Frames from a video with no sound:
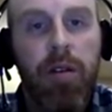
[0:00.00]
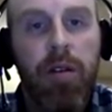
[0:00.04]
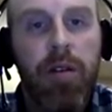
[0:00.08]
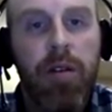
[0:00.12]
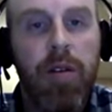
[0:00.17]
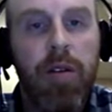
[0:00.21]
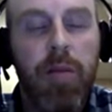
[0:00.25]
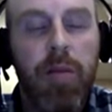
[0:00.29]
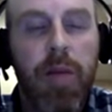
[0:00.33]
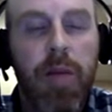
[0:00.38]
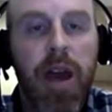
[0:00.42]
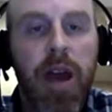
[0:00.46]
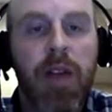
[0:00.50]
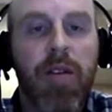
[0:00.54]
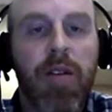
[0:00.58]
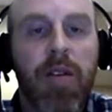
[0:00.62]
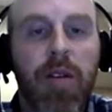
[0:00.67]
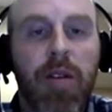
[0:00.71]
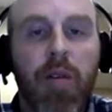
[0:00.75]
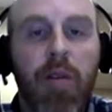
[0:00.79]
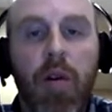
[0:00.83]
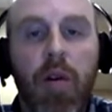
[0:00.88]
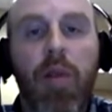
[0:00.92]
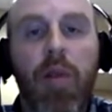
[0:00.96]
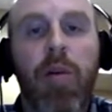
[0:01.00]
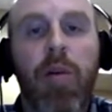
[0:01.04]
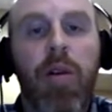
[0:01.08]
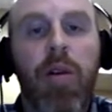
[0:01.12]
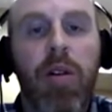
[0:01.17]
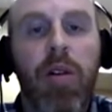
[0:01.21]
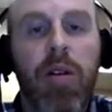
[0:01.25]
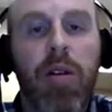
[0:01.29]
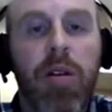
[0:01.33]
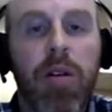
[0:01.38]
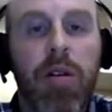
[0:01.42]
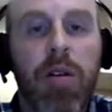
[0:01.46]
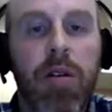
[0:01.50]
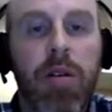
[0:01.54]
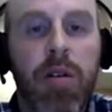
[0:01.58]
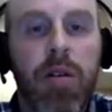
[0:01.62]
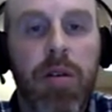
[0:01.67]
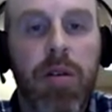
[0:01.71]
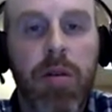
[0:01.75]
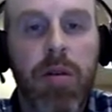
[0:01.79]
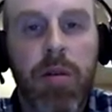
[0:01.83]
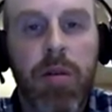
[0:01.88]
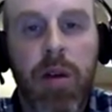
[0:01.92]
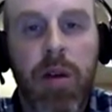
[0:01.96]
to make the normal,
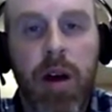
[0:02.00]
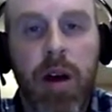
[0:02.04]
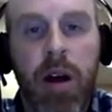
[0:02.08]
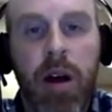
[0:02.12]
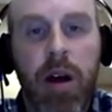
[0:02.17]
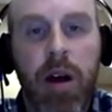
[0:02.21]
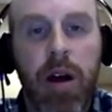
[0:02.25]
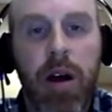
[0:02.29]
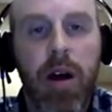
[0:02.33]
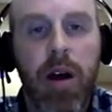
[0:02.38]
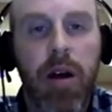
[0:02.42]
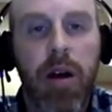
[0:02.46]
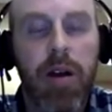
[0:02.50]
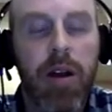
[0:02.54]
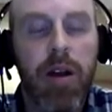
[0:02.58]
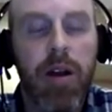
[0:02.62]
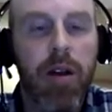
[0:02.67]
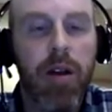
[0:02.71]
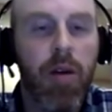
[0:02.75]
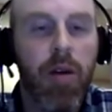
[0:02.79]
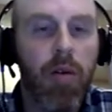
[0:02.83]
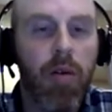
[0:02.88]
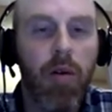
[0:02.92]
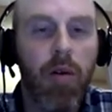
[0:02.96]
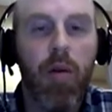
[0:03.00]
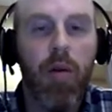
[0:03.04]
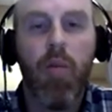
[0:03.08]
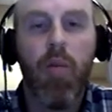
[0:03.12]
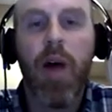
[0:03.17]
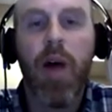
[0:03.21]
or